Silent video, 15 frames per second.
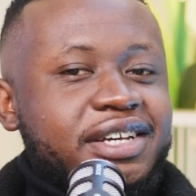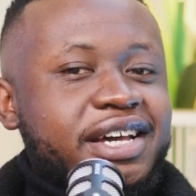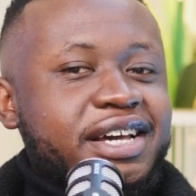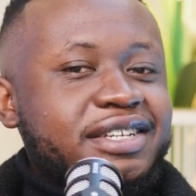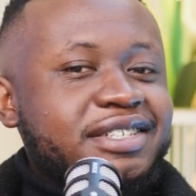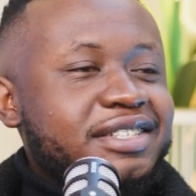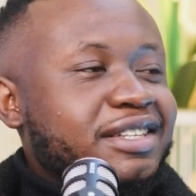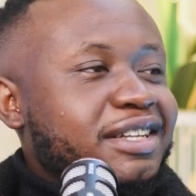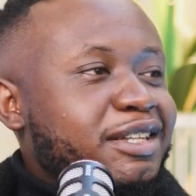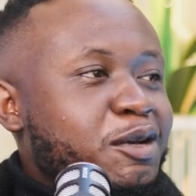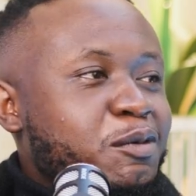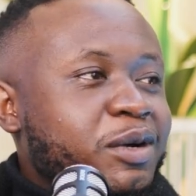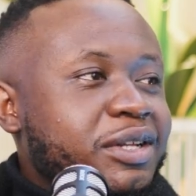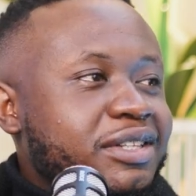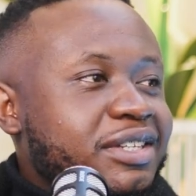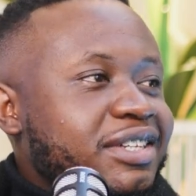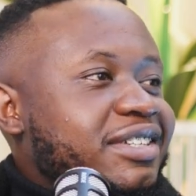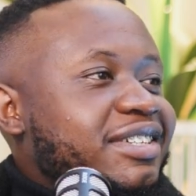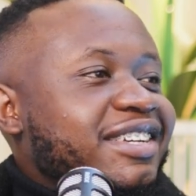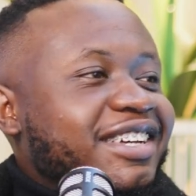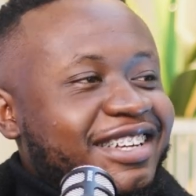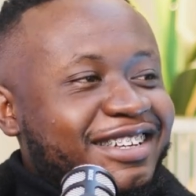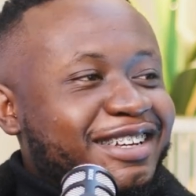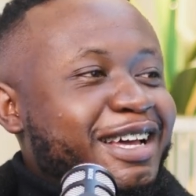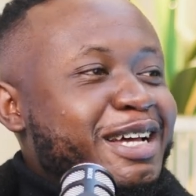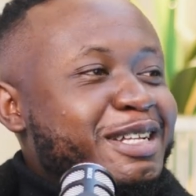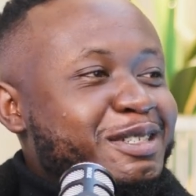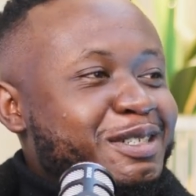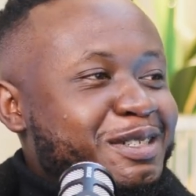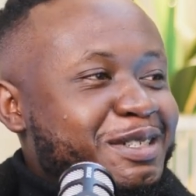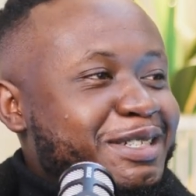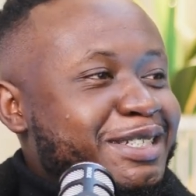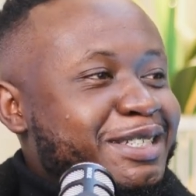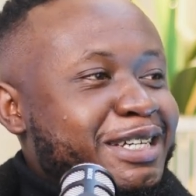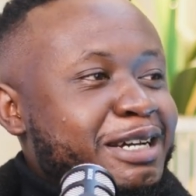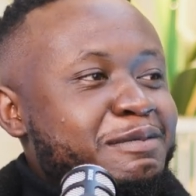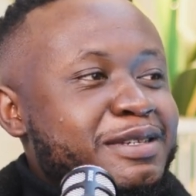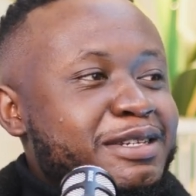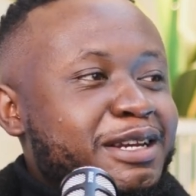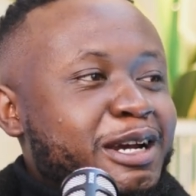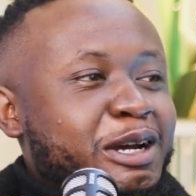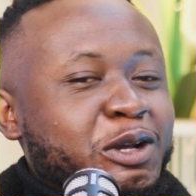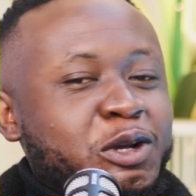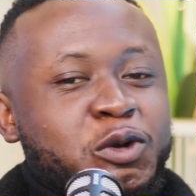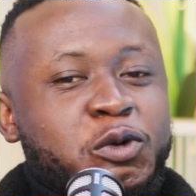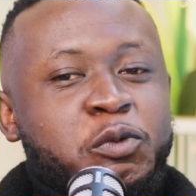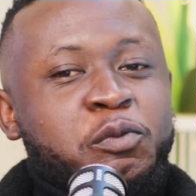asked that they want the answer to the exam scenario.